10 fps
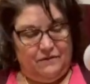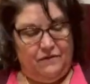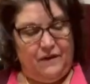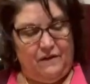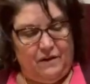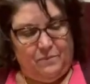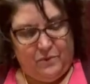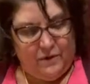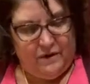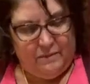Very
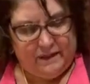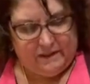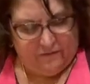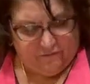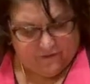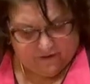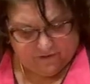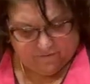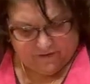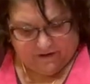important. Makes it very
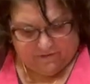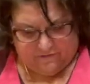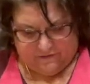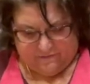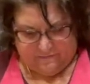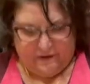flavorful.